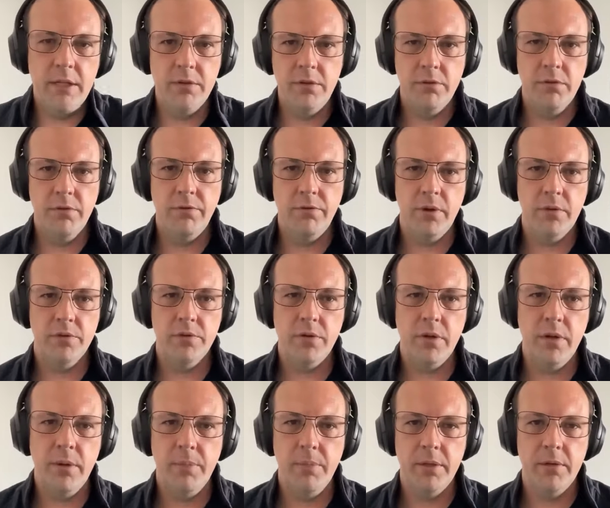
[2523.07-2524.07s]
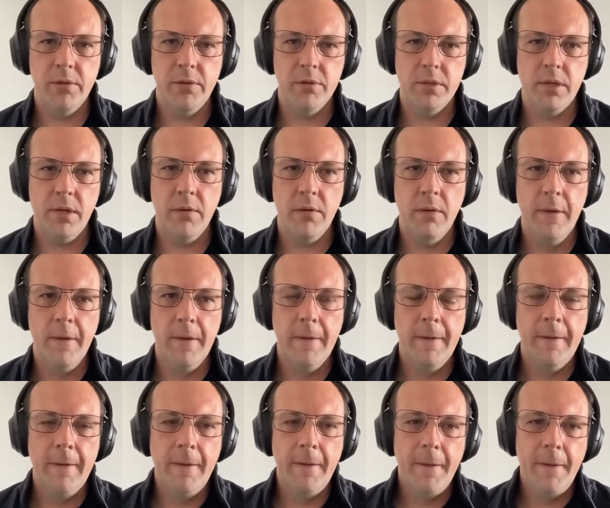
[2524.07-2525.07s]
to if I was trying to pick those out.
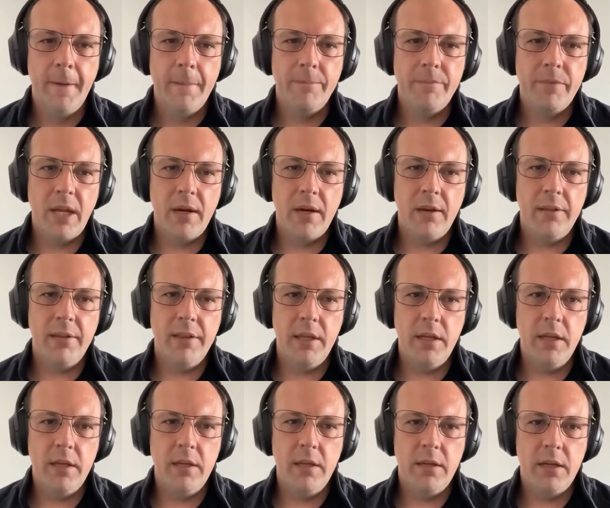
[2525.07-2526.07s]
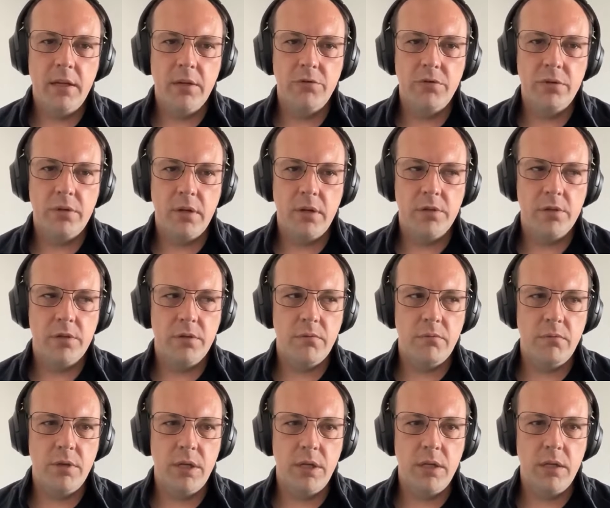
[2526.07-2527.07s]
And I think in the
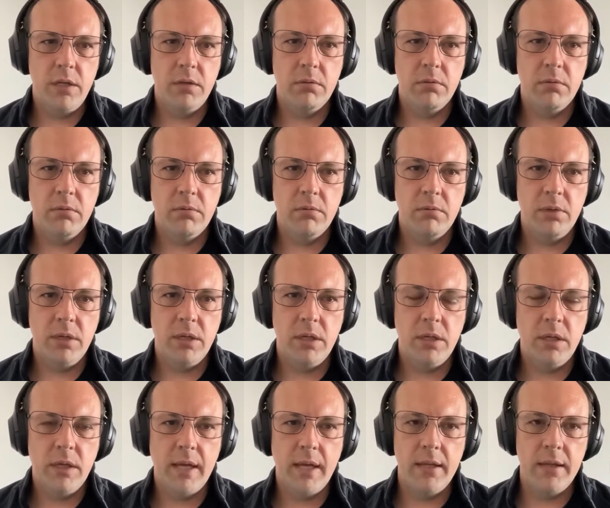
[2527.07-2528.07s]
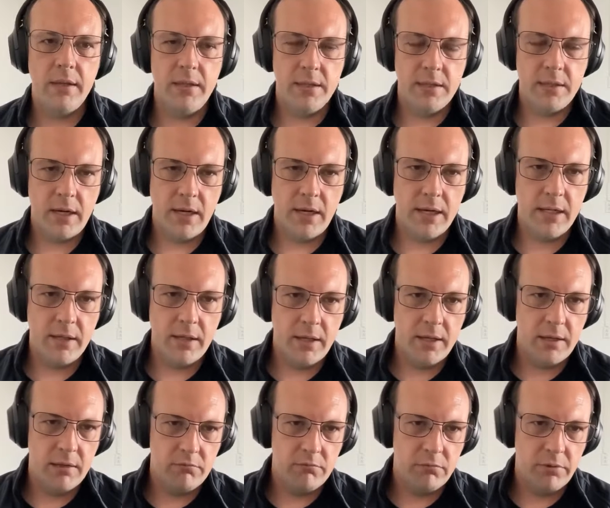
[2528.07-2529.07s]
introduction, we at least
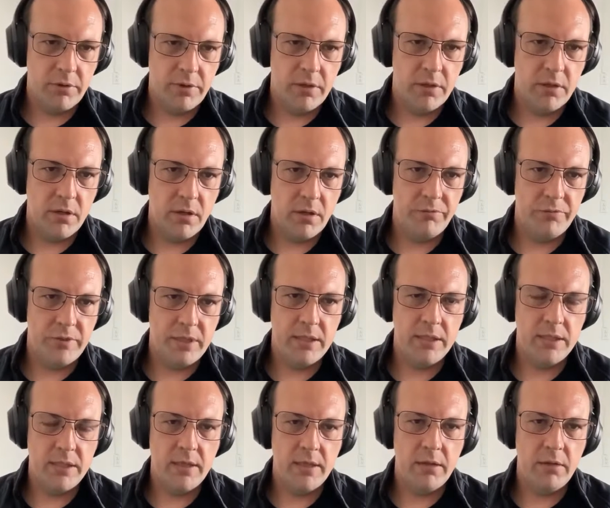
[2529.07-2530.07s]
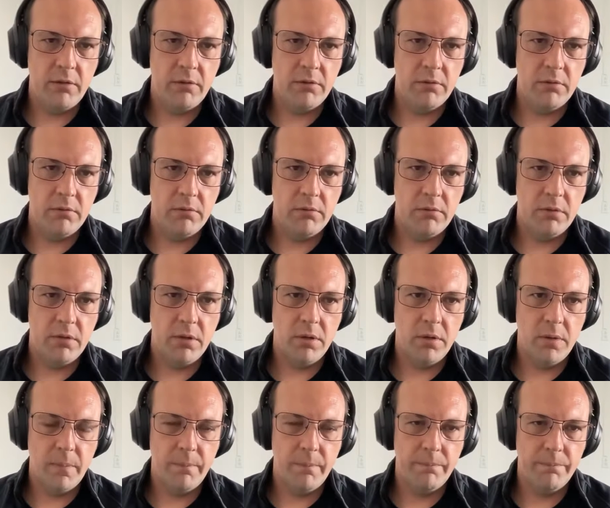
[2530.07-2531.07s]
highlight with enough detail
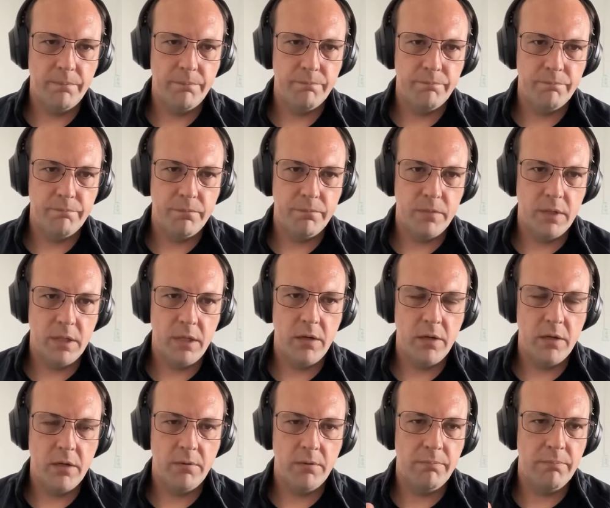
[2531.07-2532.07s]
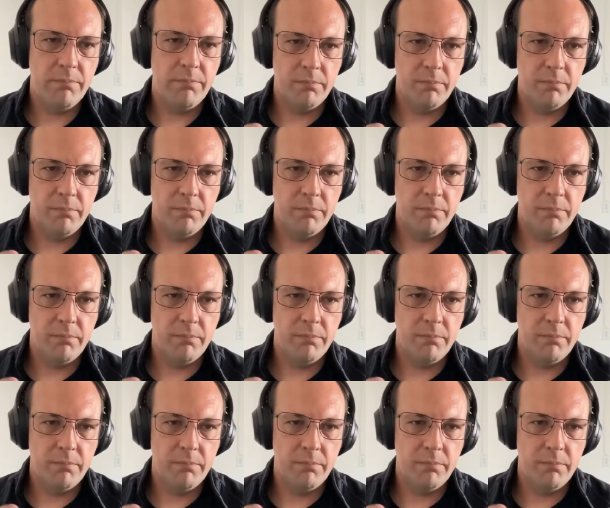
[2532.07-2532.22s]
that